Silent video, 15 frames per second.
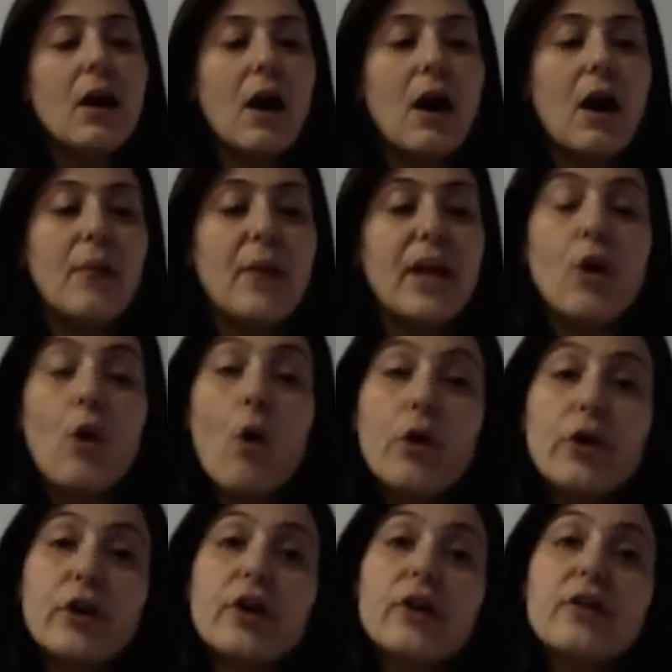Um, in
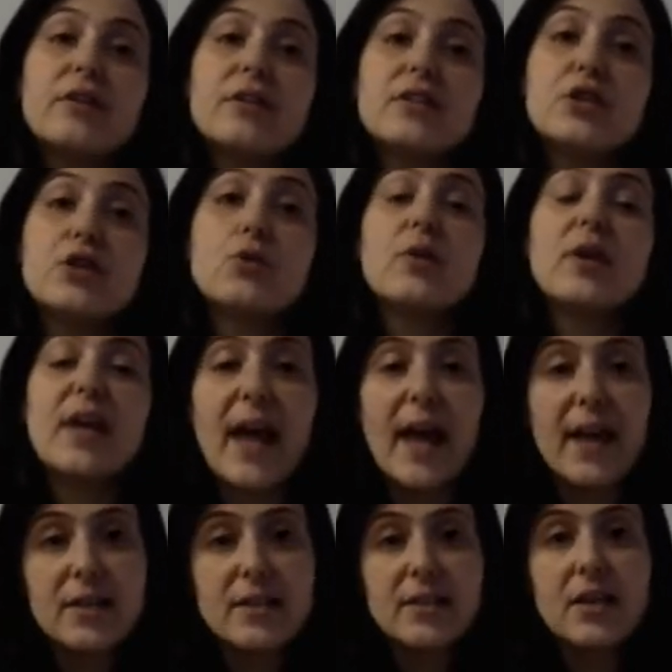order to
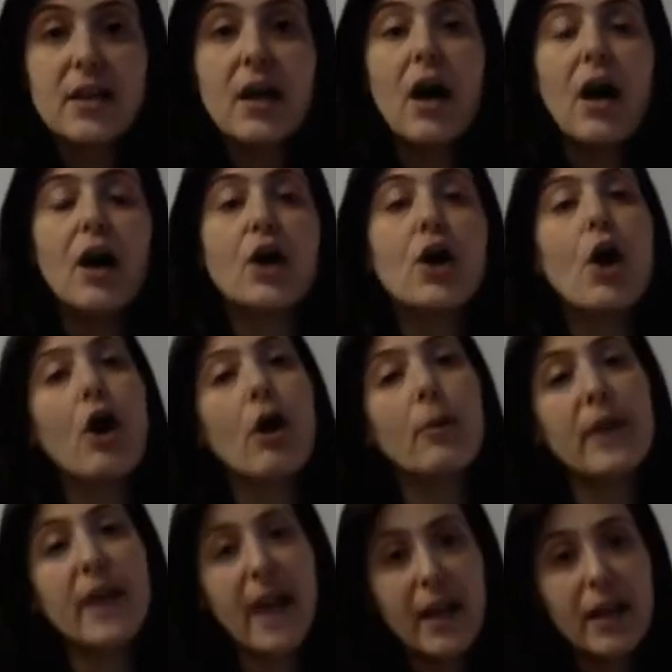get a
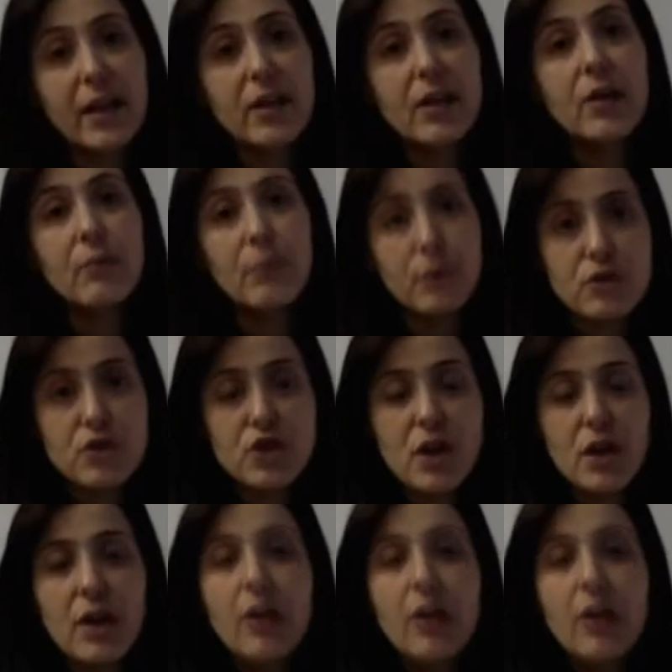carbonated kombucha,